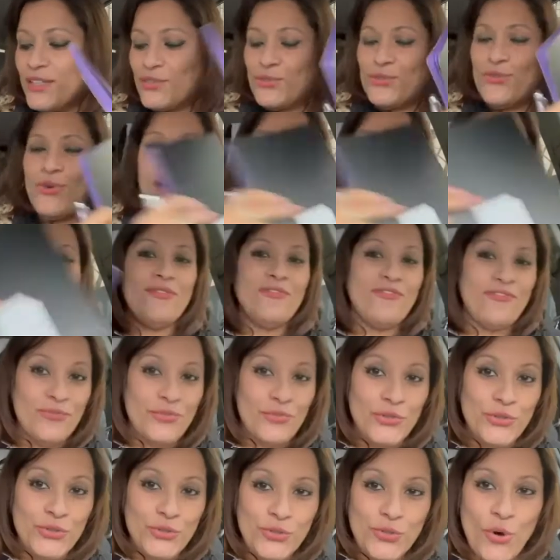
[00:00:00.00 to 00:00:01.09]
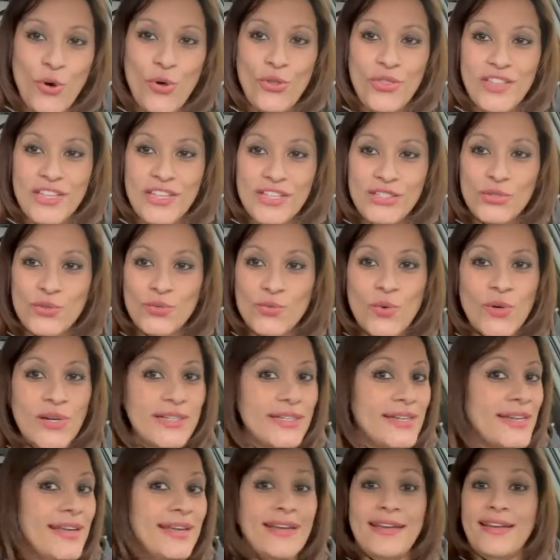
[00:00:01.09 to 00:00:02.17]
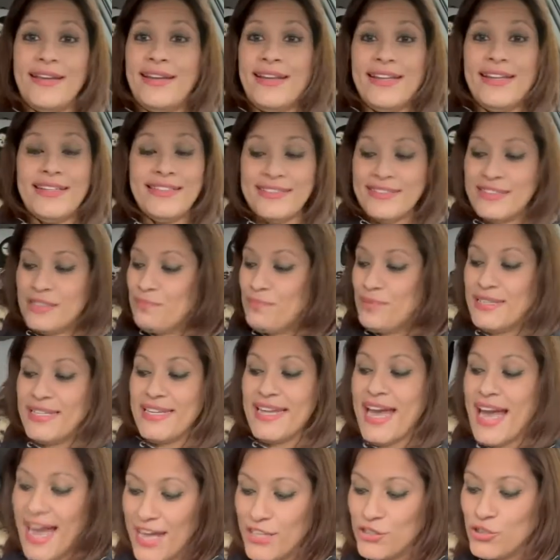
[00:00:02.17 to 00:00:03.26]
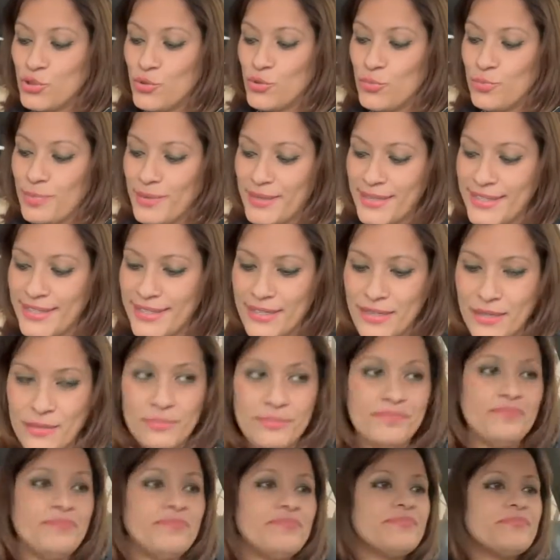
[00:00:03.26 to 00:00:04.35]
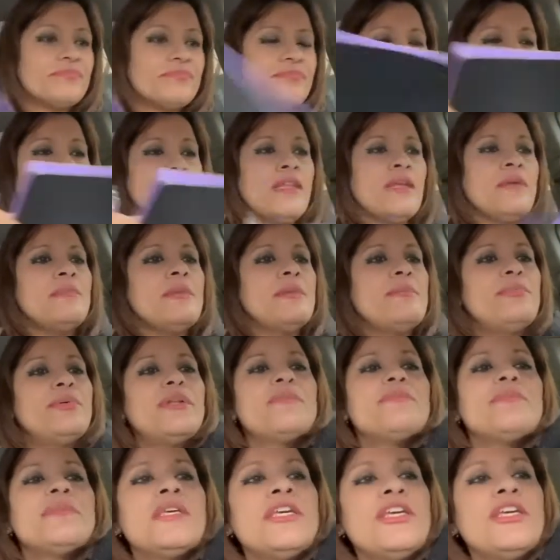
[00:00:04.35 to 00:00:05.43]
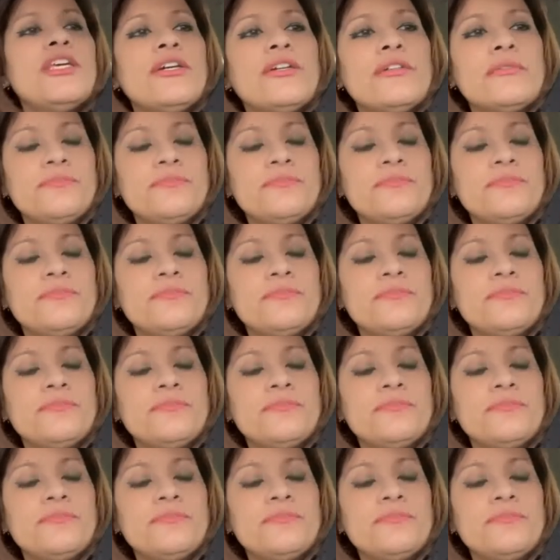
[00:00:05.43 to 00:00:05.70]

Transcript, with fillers: so i saw this one and i simply had to pick it up let me put them here